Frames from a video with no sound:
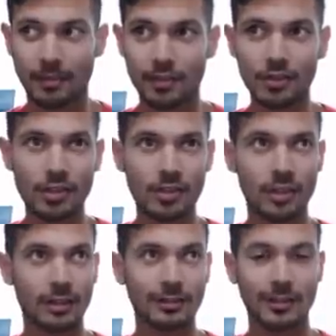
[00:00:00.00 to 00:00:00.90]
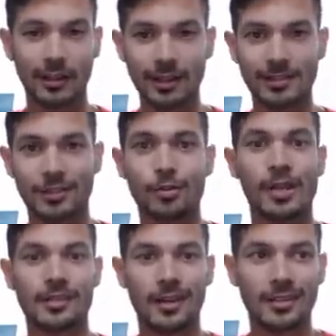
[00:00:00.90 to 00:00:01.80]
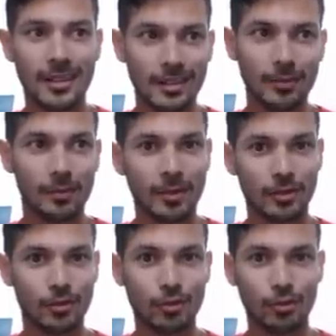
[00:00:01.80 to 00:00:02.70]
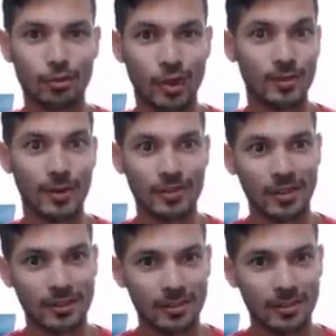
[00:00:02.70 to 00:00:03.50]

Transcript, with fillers: just as a, I guess, a two thousand nineteen commitment to transparency.